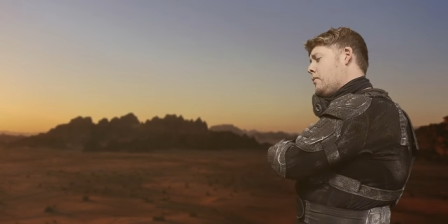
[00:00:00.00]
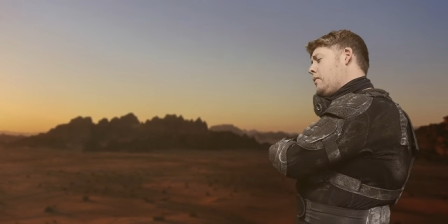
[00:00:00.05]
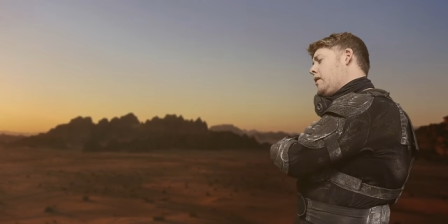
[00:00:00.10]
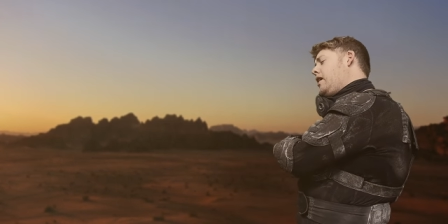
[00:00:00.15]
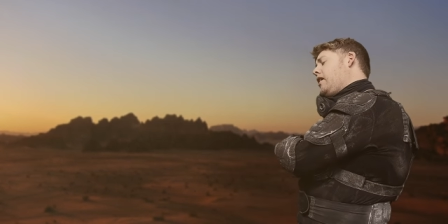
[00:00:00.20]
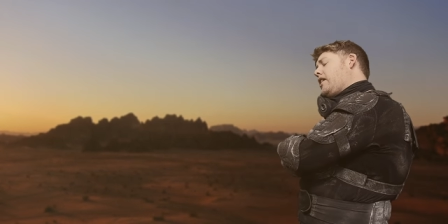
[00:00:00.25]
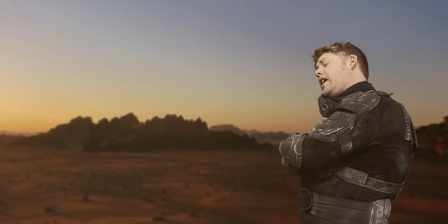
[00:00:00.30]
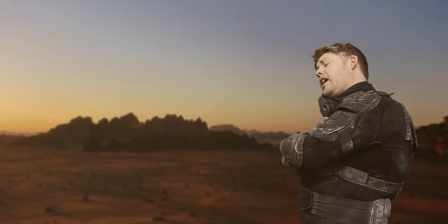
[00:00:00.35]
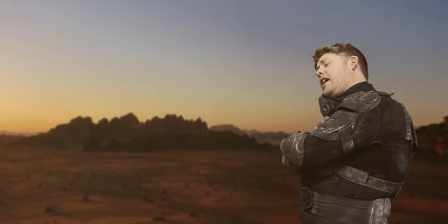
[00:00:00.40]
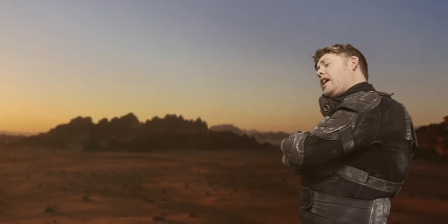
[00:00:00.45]

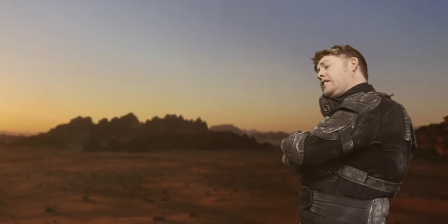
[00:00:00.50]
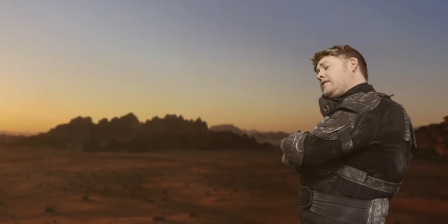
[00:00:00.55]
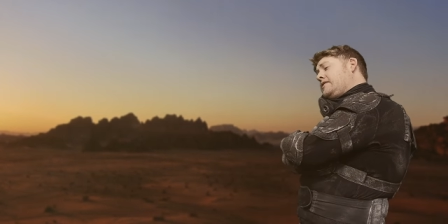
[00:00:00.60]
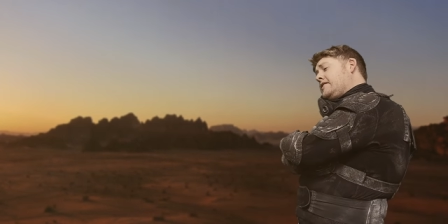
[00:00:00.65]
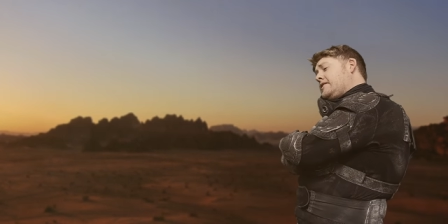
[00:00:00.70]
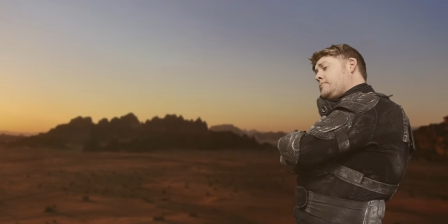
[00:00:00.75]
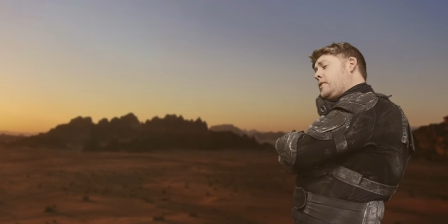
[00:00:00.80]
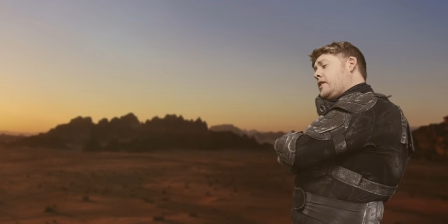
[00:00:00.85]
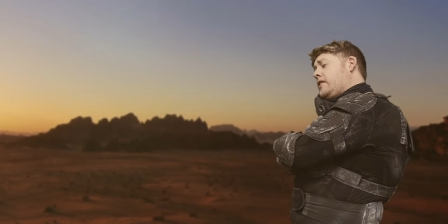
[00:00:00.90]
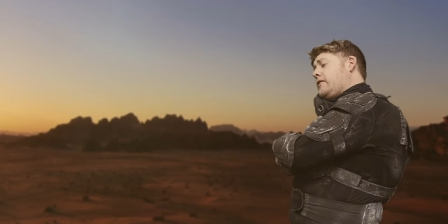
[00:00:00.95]
Well guys,
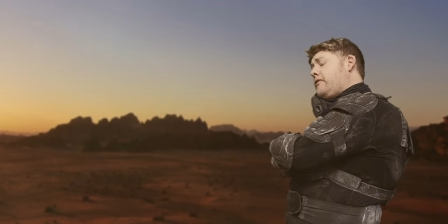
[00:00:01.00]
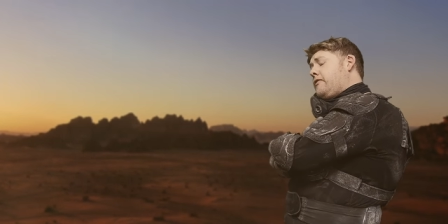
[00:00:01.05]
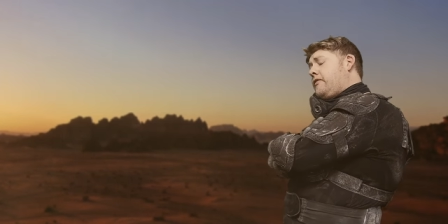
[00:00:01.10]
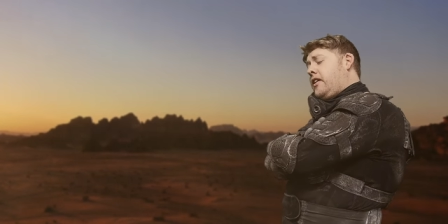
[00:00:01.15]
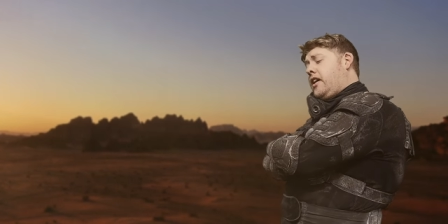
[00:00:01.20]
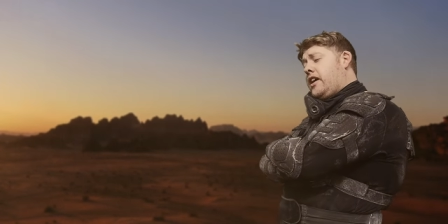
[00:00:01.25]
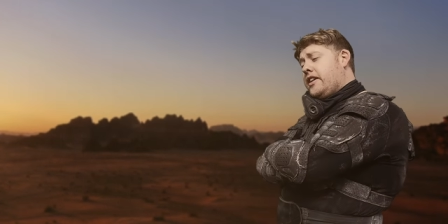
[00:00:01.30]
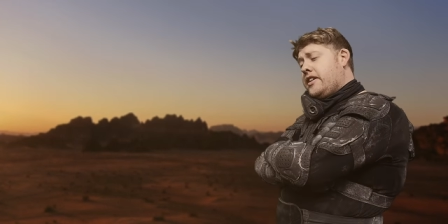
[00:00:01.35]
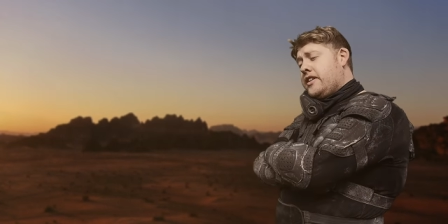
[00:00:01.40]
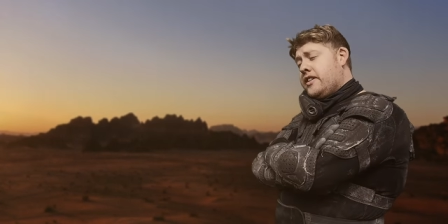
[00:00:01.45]
it's been
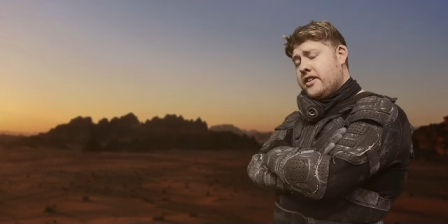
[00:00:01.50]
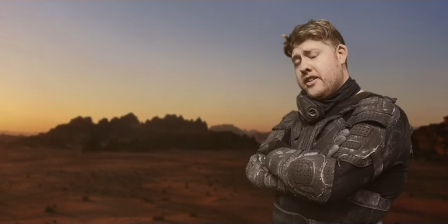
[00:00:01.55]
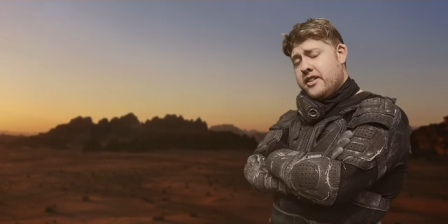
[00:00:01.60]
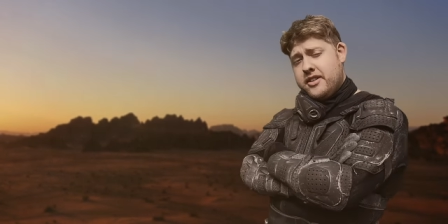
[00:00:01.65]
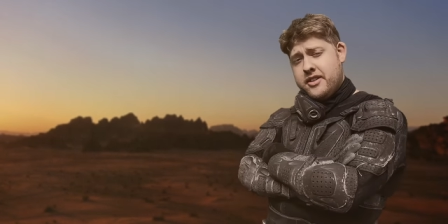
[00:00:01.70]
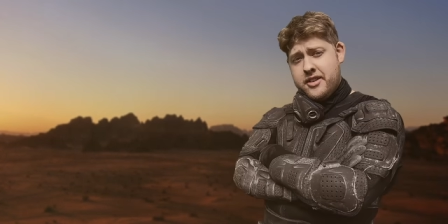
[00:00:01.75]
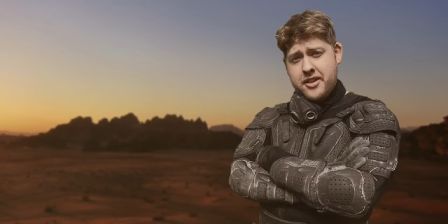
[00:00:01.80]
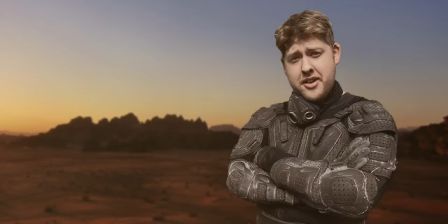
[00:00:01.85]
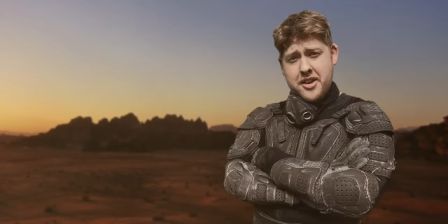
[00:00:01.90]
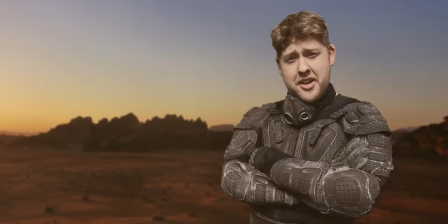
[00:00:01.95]
fun
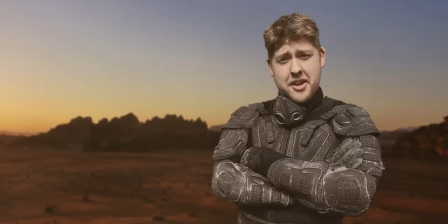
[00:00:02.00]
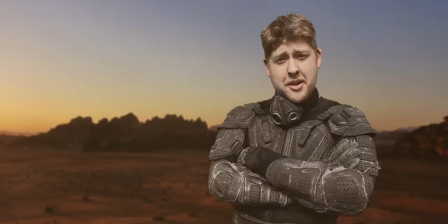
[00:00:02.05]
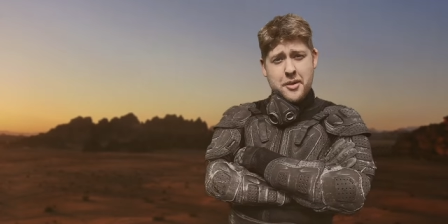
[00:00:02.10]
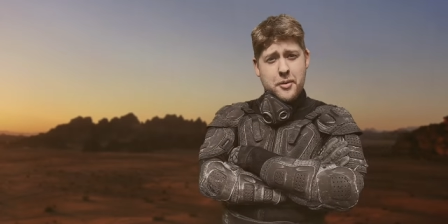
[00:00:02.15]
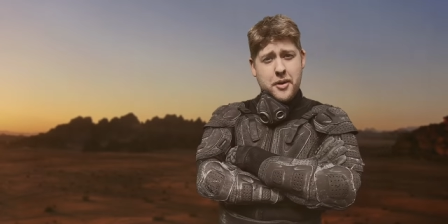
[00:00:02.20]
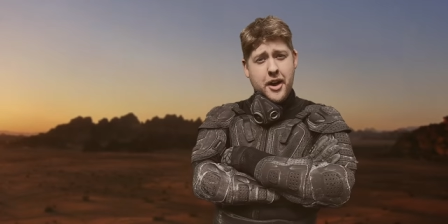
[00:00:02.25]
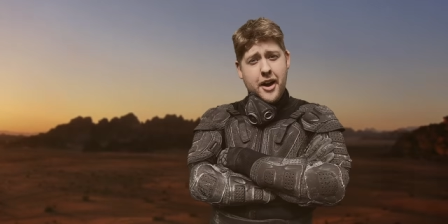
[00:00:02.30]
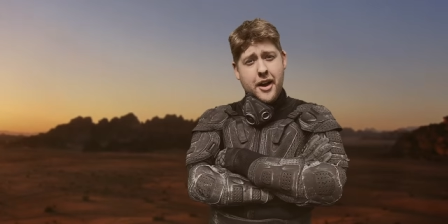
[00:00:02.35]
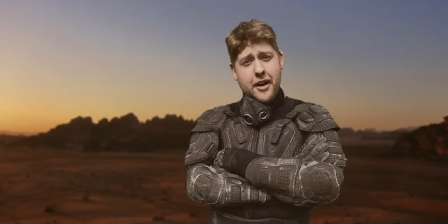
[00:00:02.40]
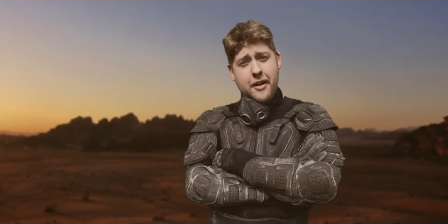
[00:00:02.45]

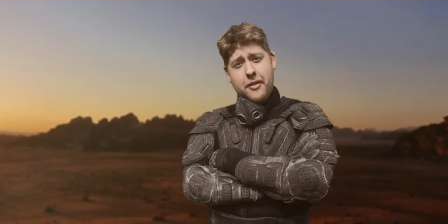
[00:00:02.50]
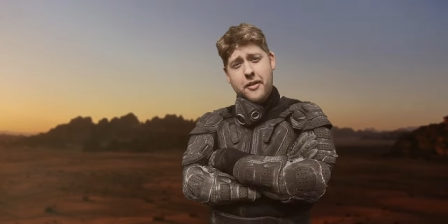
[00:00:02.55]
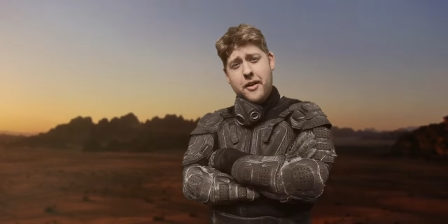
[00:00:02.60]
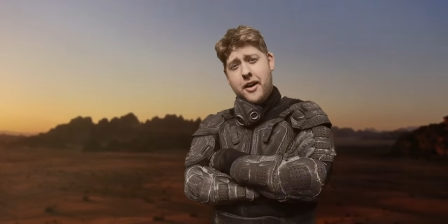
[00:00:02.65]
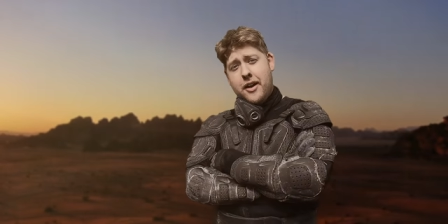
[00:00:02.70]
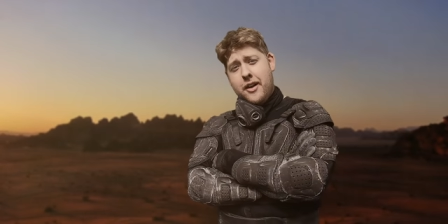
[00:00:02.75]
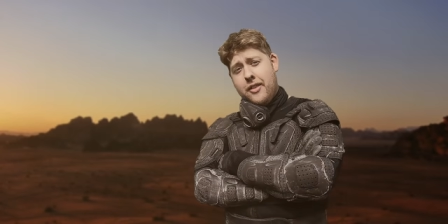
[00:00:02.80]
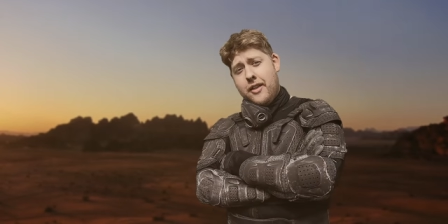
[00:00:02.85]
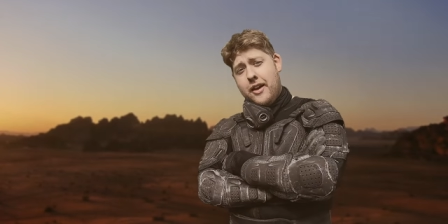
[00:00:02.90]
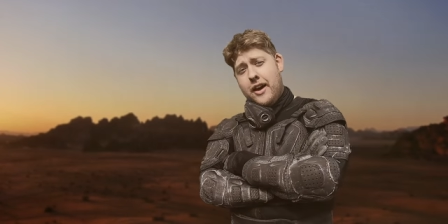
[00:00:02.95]
had a
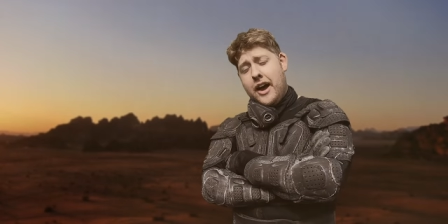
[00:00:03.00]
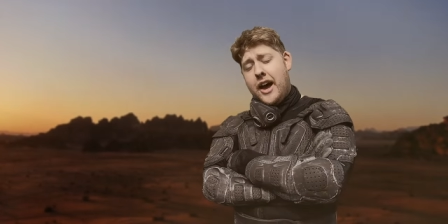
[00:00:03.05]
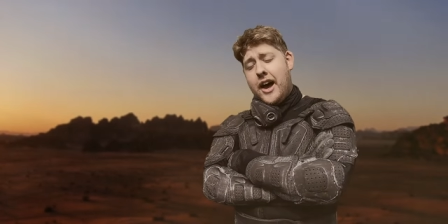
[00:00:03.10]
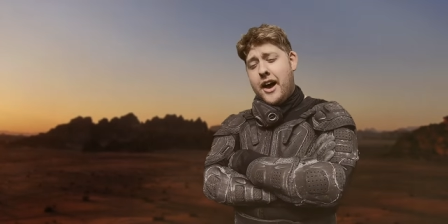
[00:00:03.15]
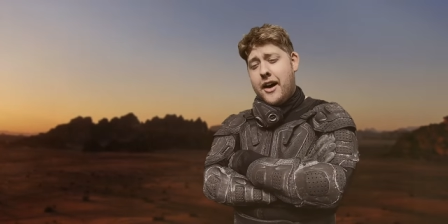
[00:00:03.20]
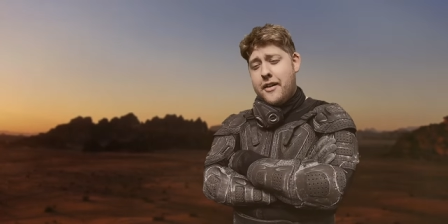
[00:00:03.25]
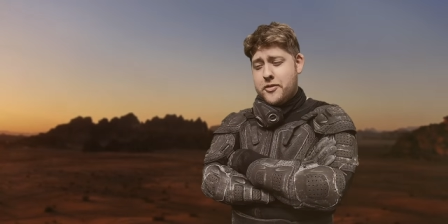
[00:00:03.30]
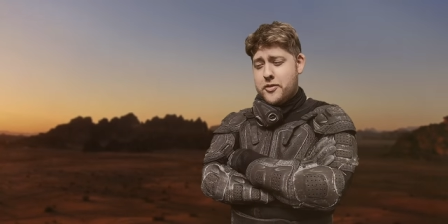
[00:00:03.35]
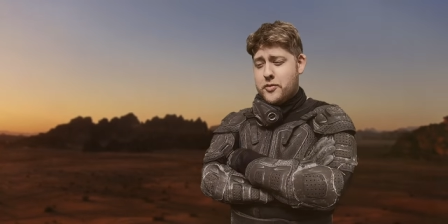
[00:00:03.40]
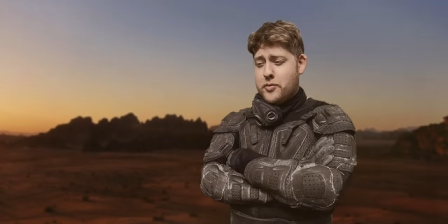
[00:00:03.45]
lot of
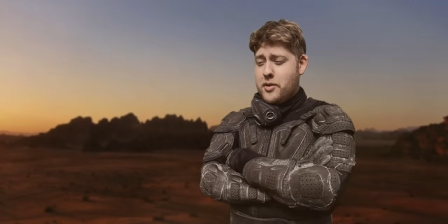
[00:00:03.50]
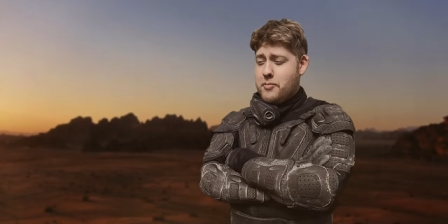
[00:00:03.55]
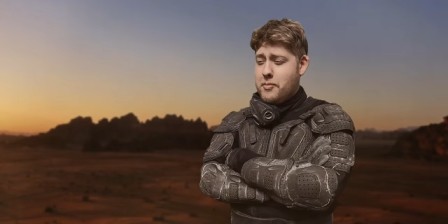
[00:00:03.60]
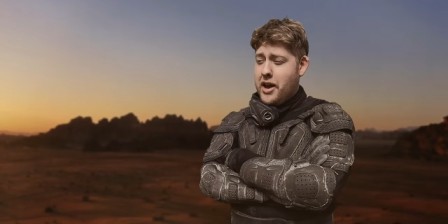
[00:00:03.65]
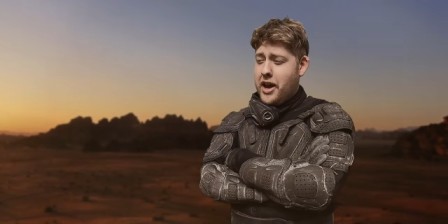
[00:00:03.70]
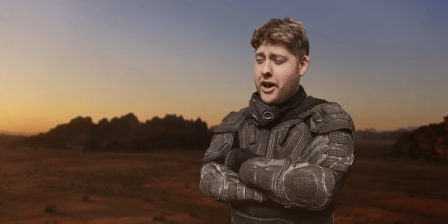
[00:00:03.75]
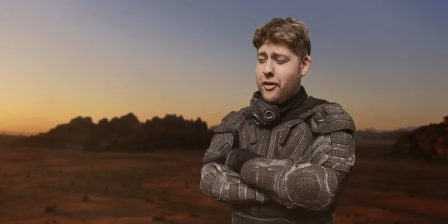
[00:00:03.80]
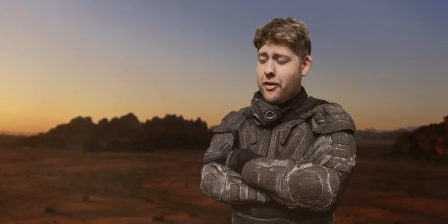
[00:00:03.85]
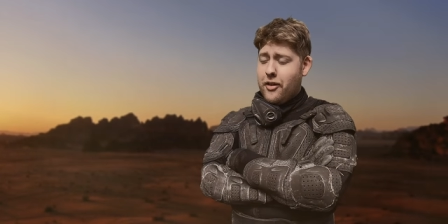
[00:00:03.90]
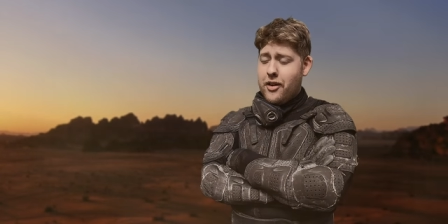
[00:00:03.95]
laughs, we
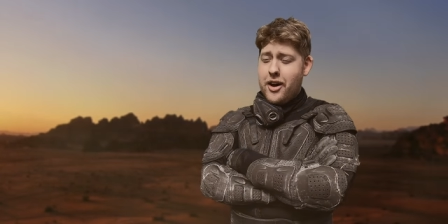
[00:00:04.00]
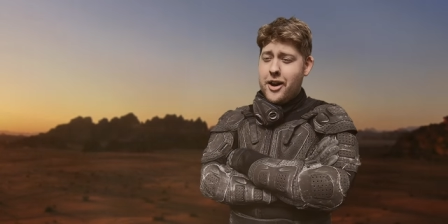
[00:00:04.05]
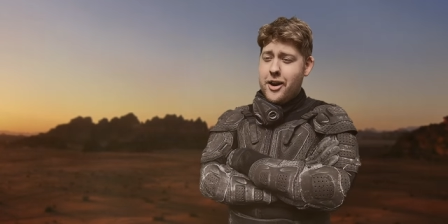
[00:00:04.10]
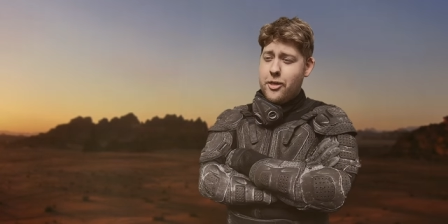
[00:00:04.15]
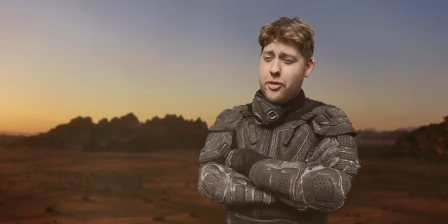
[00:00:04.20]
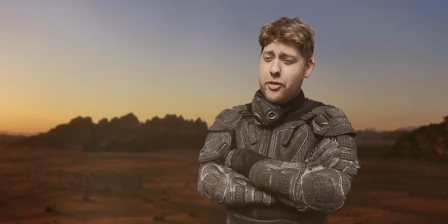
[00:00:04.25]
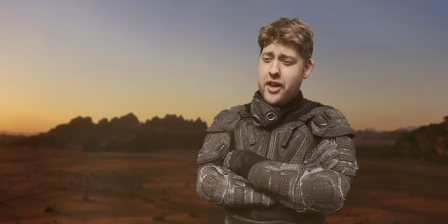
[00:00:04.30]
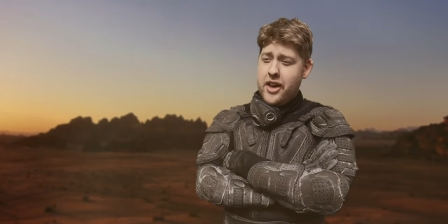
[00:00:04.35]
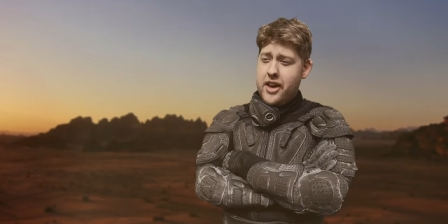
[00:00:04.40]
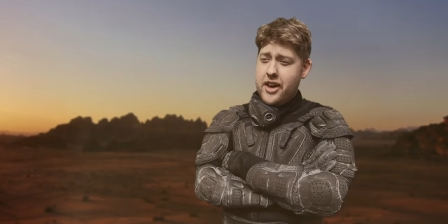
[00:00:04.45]
made a lot
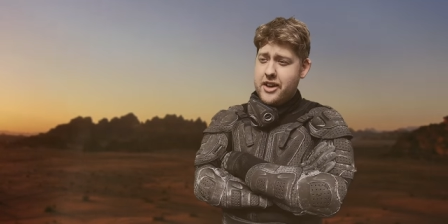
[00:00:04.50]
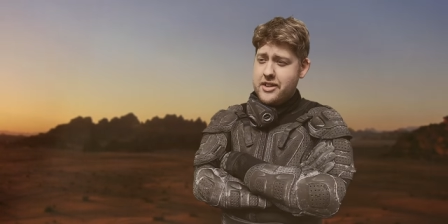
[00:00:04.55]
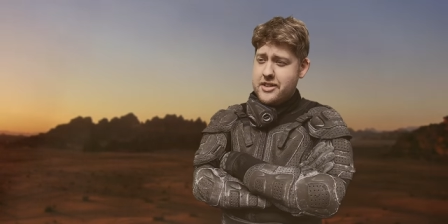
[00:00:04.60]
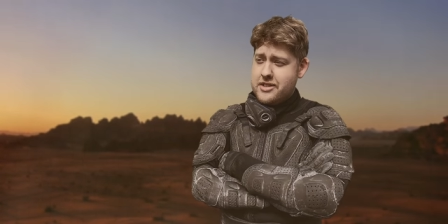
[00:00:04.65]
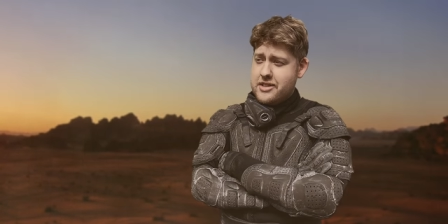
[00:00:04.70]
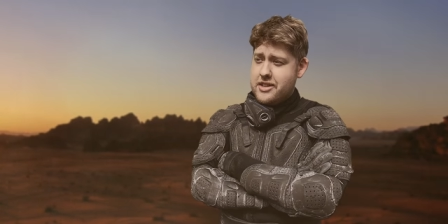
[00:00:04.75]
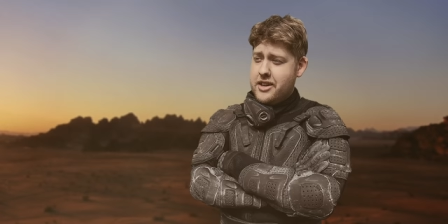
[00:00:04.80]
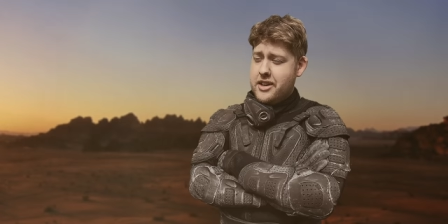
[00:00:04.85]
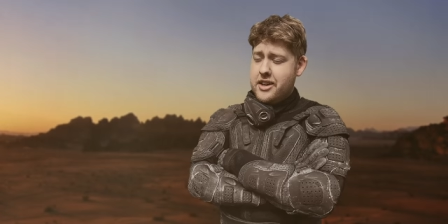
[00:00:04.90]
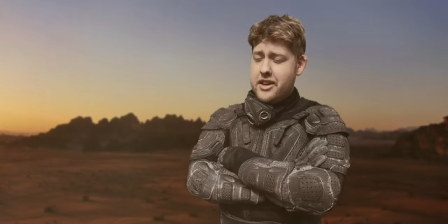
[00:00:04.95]
of
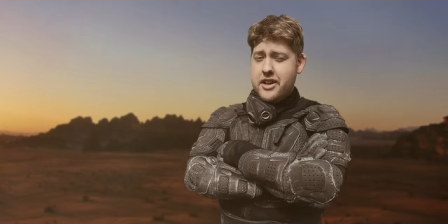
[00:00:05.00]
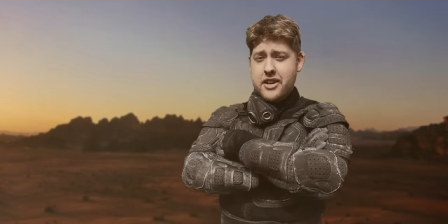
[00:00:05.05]
things.